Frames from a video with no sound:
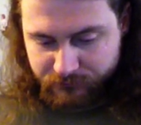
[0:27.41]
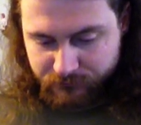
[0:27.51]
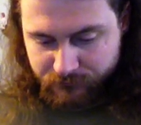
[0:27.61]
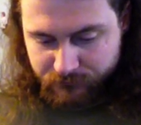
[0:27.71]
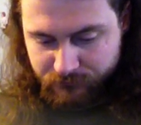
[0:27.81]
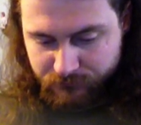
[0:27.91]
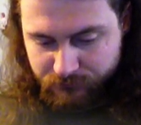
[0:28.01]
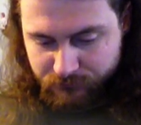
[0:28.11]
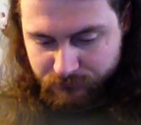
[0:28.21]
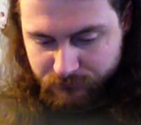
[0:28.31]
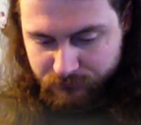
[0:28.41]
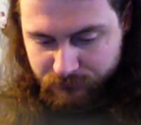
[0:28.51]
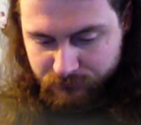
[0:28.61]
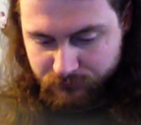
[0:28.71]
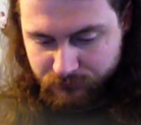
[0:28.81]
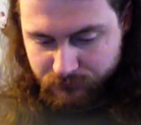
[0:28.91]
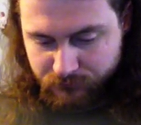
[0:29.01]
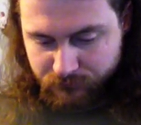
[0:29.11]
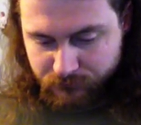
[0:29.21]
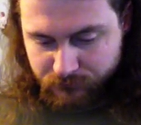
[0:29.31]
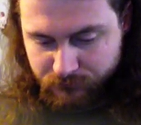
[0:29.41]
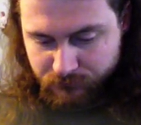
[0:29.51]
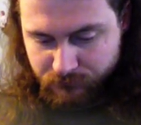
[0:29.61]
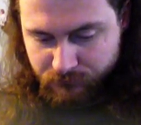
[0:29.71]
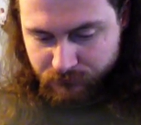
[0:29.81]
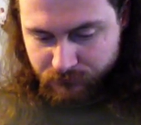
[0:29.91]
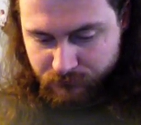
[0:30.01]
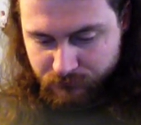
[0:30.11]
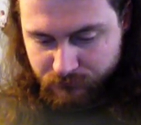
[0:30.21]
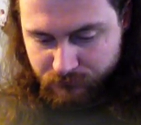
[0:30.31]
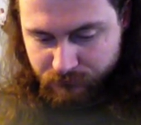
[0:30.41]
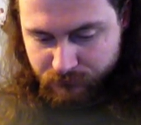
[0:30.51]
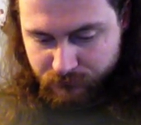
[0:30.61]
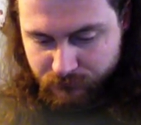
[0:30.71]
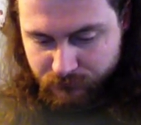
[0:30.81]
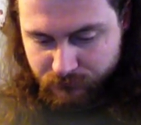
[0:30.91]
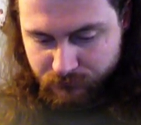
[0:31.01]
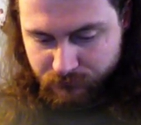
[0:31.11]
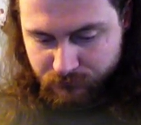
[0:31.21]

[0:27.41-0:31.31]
(silence)